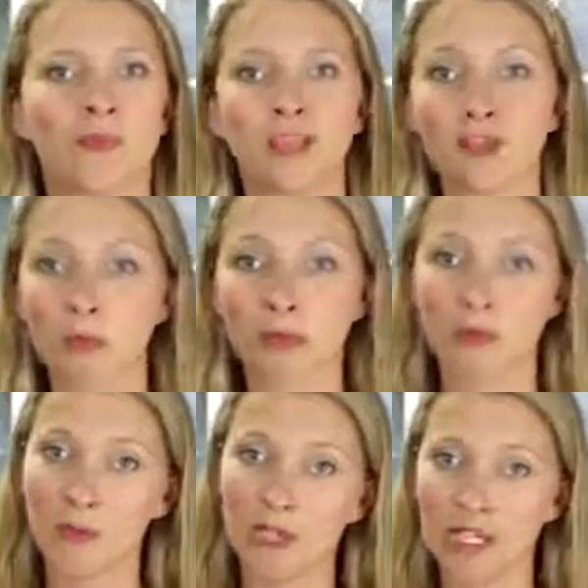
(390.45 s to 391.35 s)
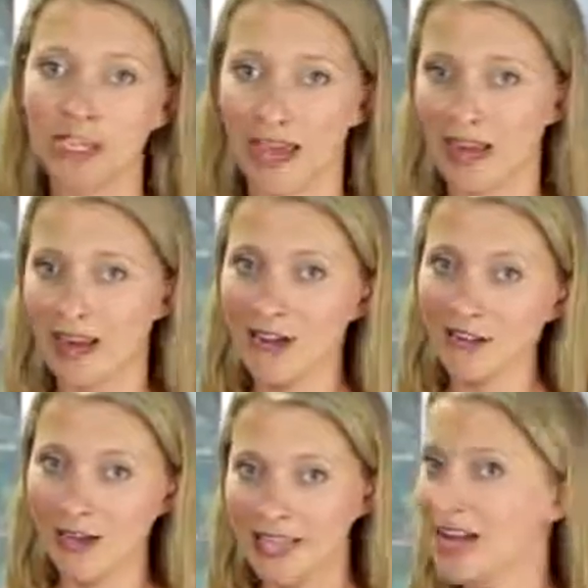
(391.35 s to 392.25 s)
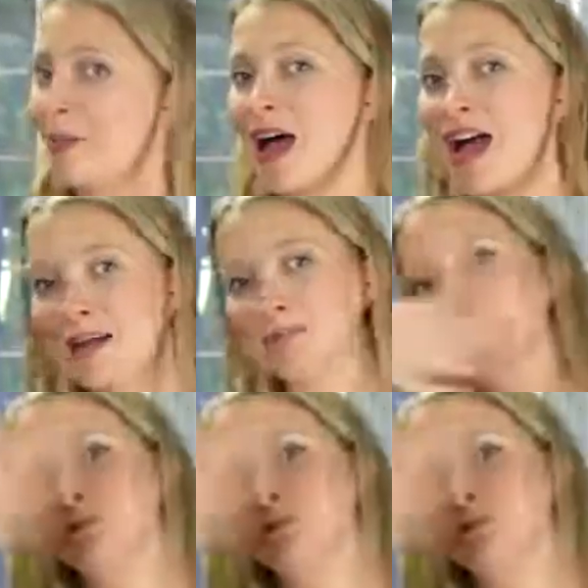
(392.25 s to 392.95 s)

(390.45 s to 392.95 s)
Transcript: Thank you so much for watching and have a great day. Bye!